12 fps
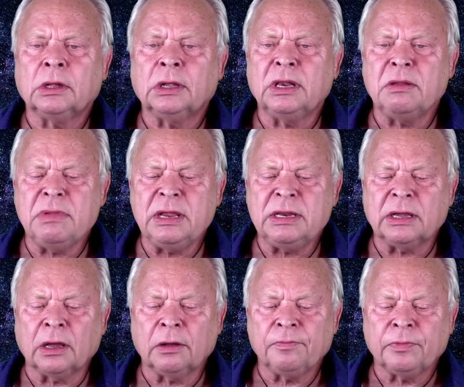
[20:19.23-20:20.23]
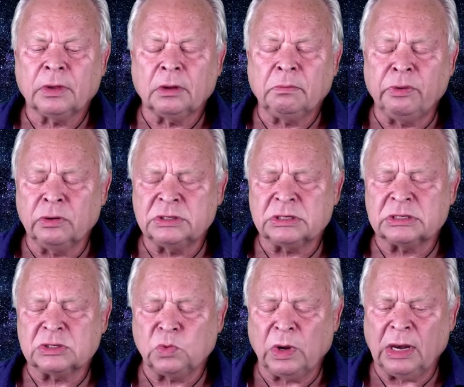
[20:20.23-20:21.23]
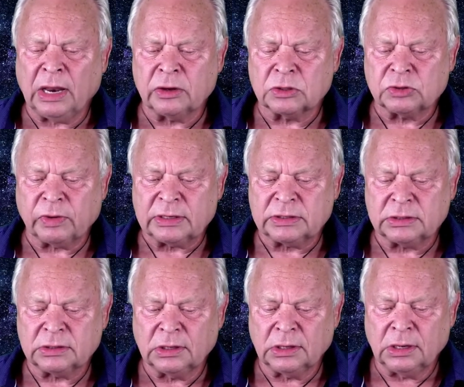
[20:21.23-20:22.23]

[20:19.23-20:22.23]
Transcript: in the media, puts us as well under stress.